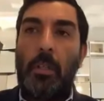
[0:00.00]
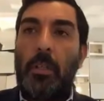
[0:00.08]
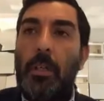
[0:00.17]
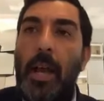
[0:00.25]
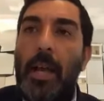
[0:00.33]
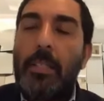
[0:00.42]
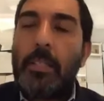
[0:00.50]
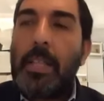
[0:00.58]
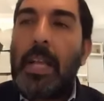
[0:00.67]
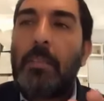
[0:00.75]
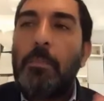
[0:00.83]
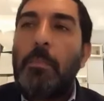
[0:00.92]
The guy is
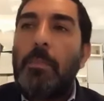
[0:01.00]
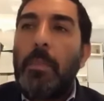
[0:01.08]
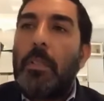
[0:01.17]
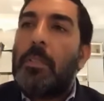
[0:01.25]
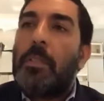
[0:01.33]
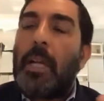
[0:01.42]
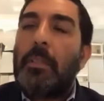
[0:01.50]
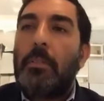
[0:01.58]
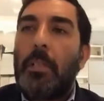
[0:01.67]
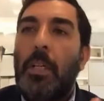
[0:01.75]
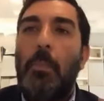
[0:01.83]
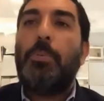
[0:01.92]
not is not
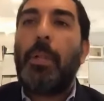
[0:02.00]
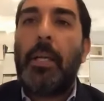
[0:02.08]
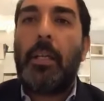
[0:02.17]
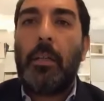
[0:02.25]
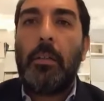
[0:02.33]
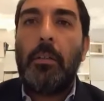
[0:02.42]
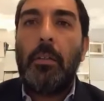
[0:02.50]
complaining